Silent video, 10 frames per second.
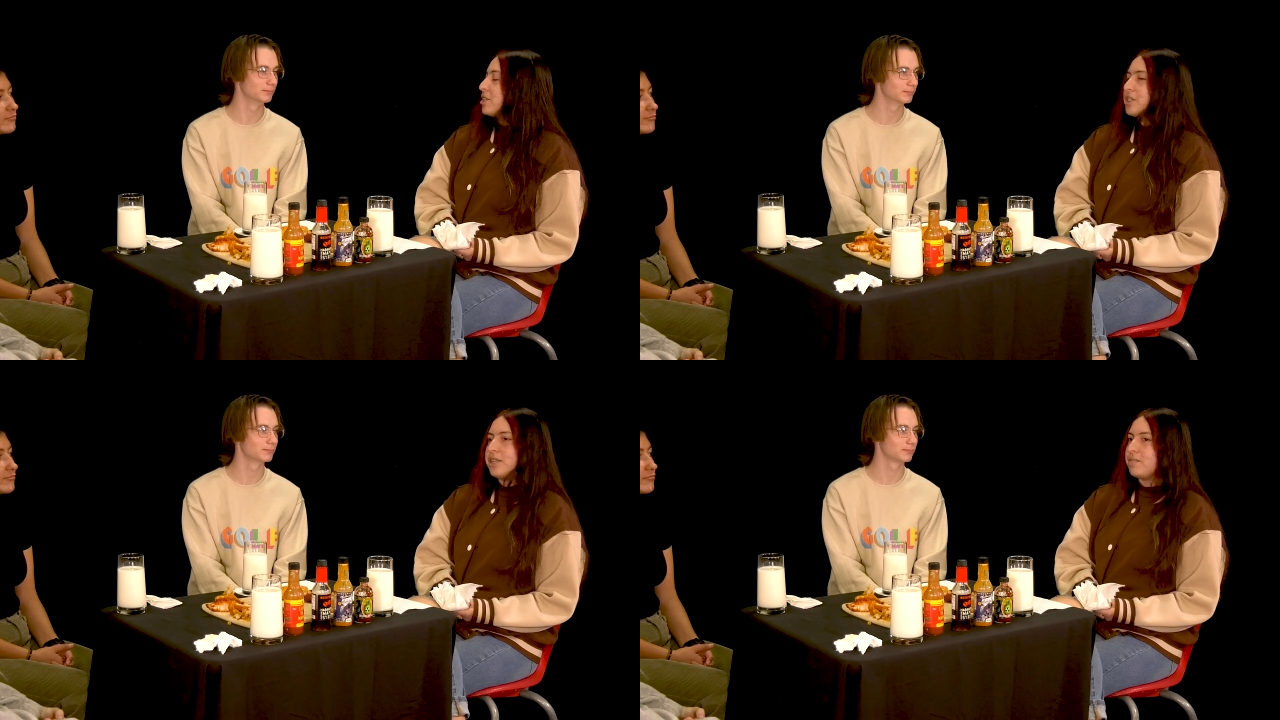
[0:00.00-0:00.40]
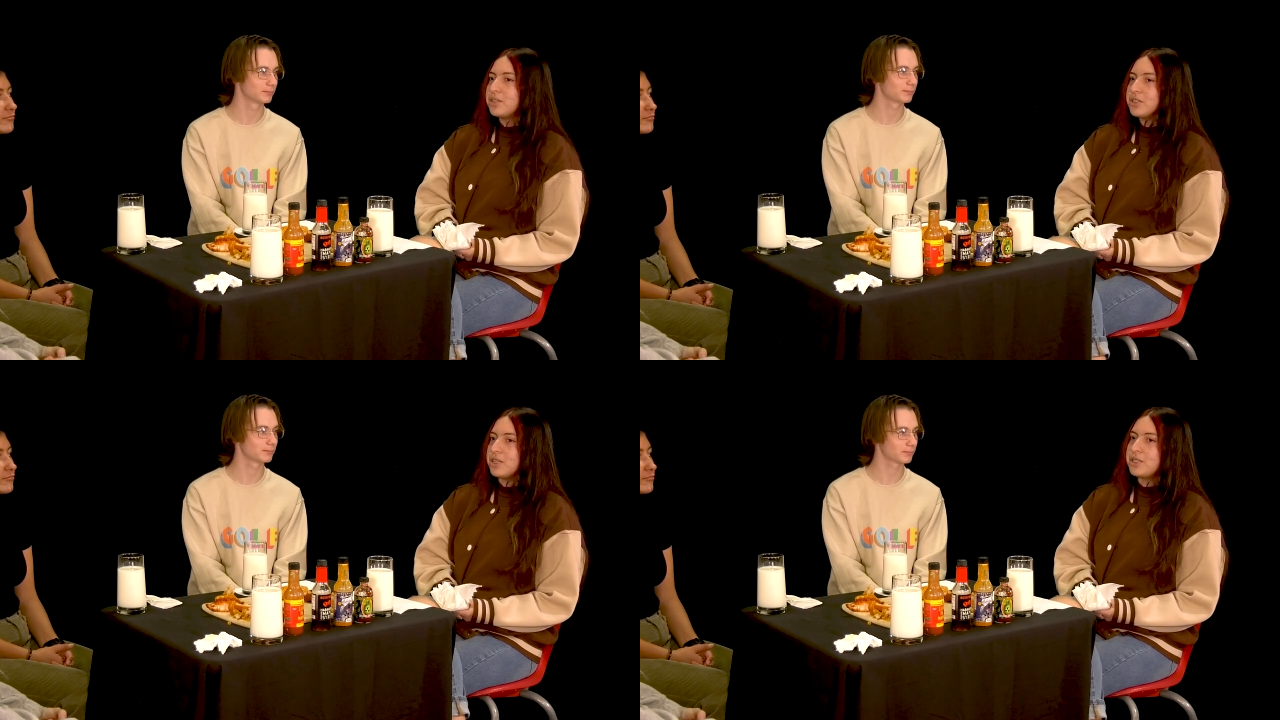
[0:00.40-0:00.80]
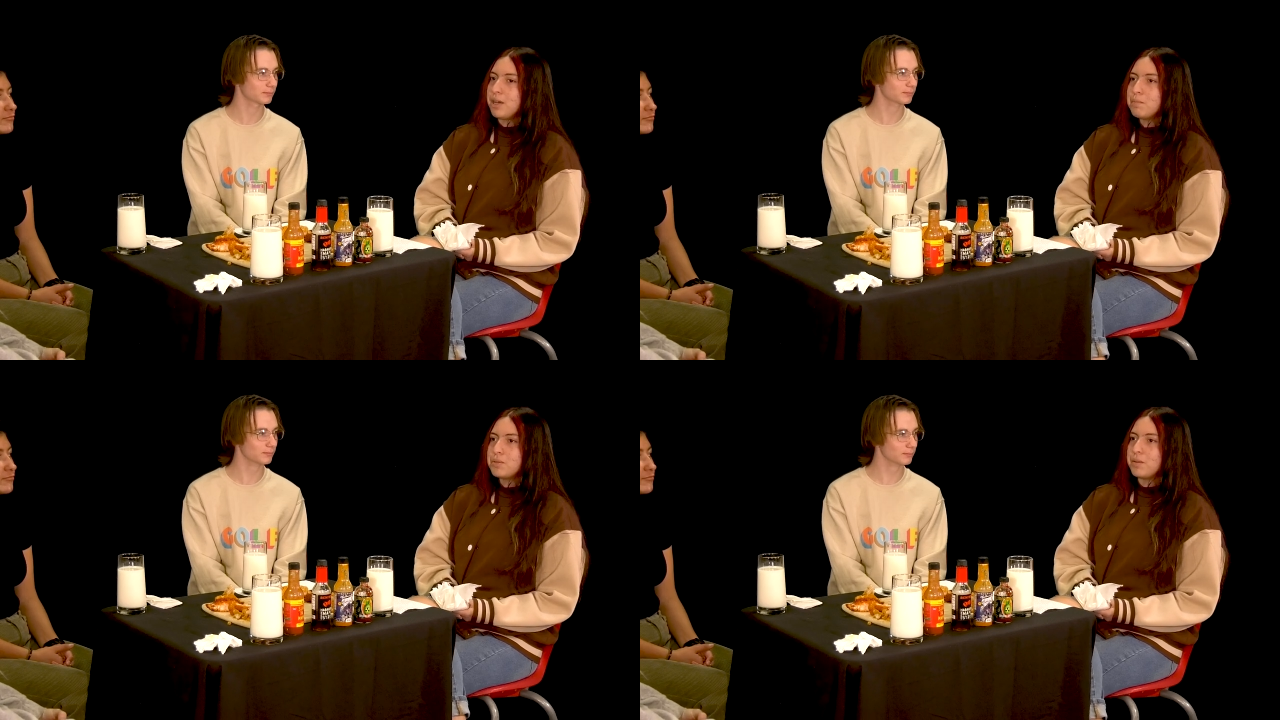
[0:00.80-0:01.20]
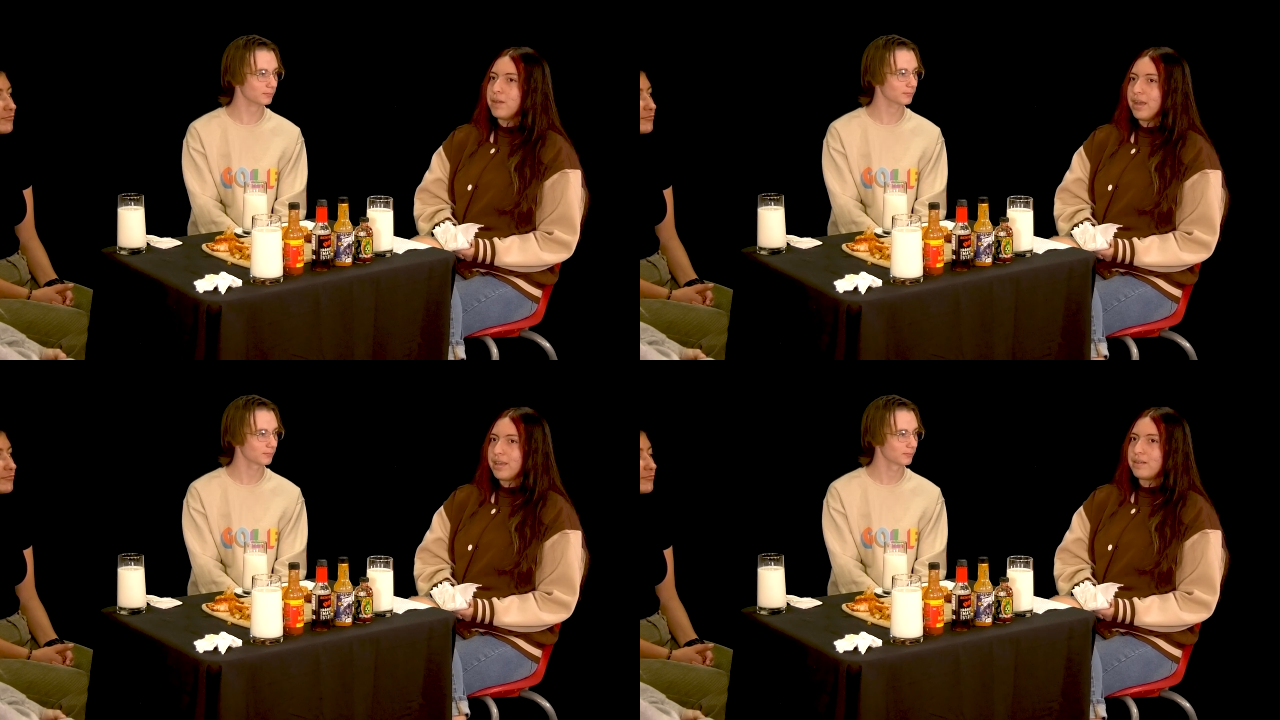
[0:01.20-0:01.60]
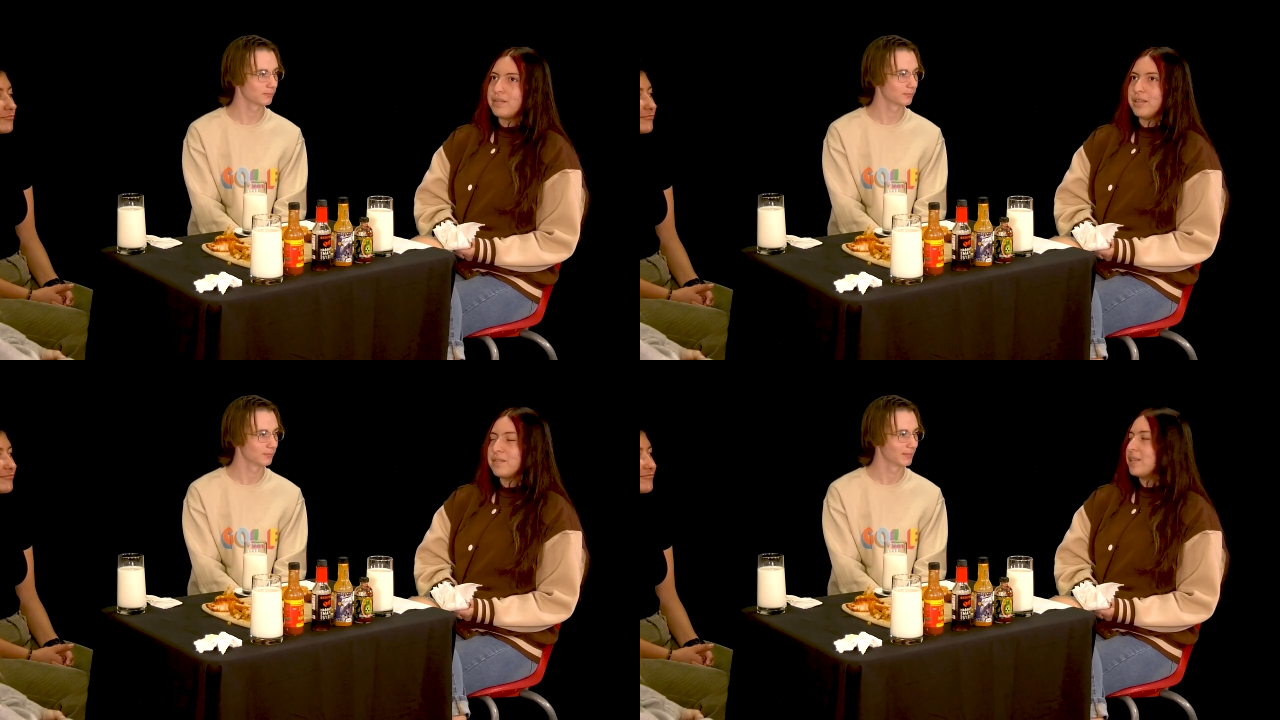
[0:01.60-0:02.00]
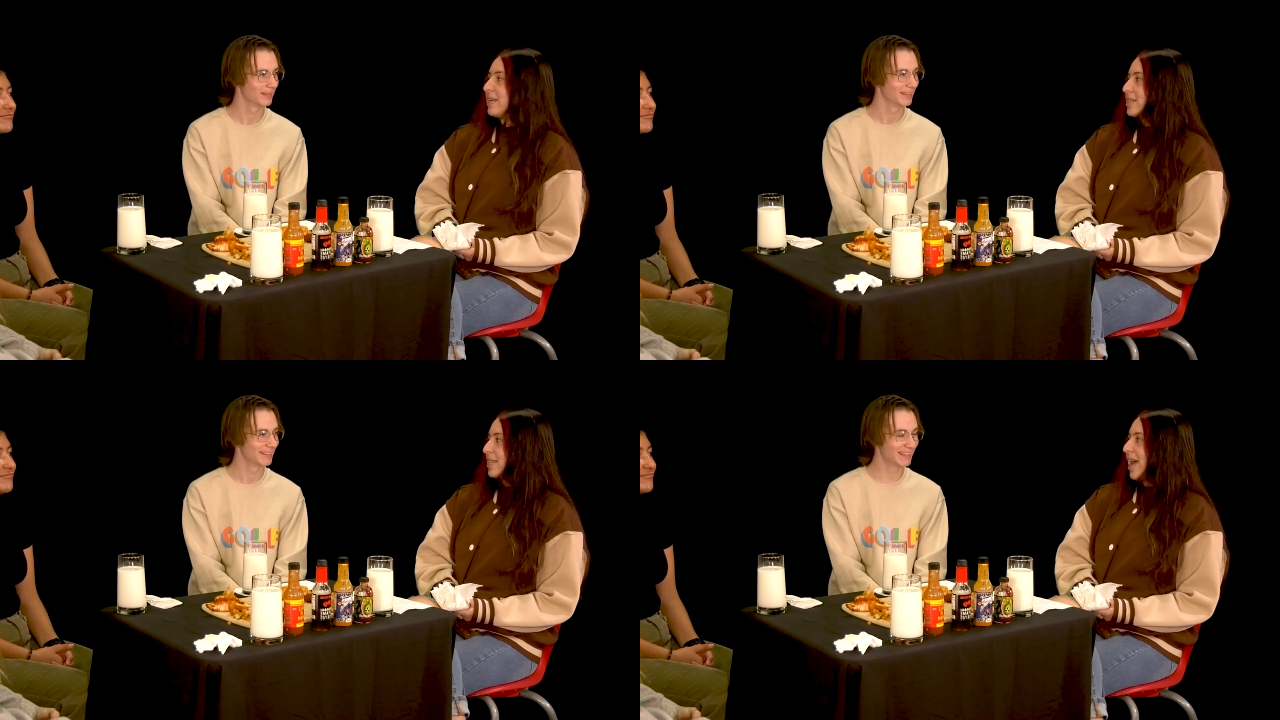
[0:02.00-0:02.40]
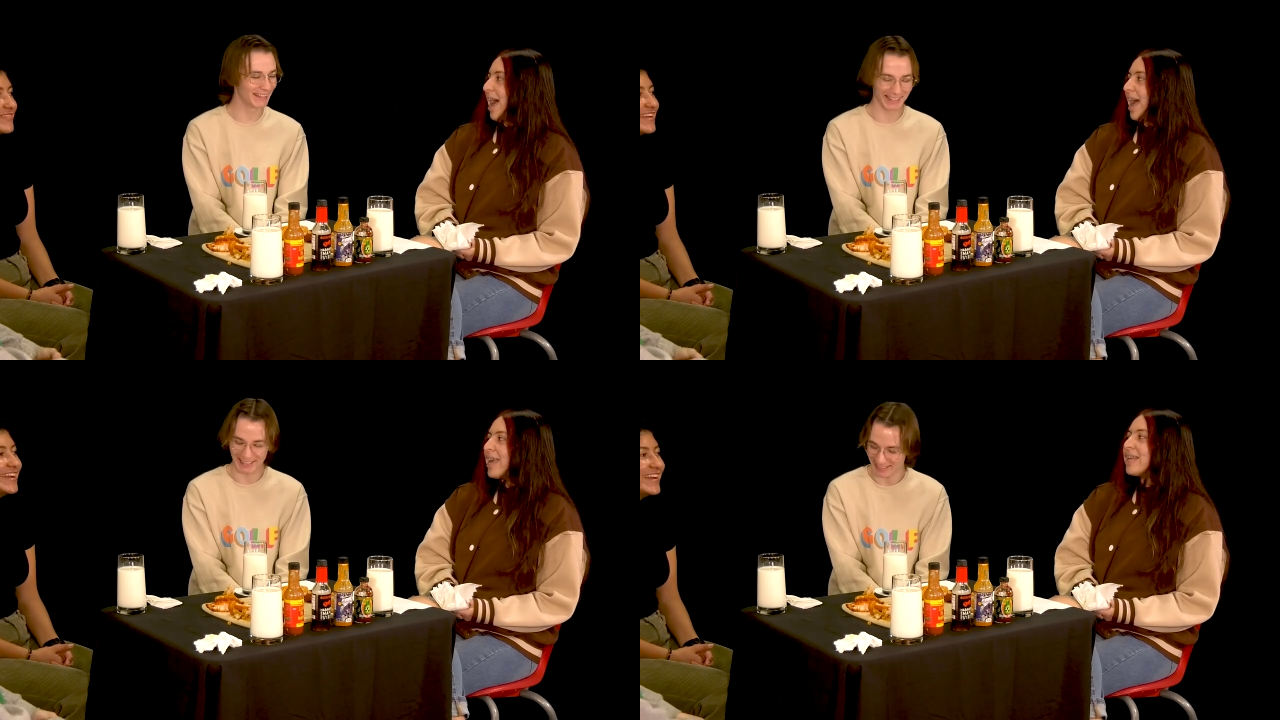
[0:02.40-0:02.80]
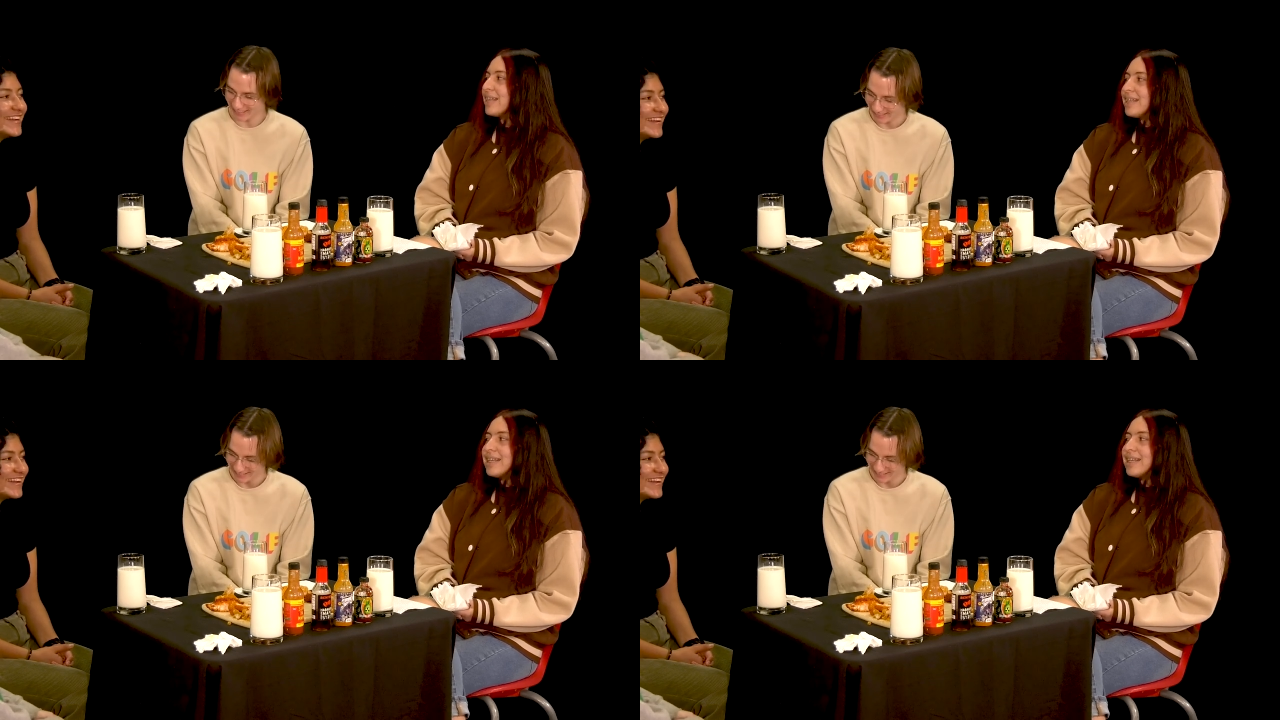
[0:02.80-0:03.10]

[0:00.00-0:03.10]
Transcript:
Speaker 1: and she mm-hmm. never shuts up, so I can really relate to that.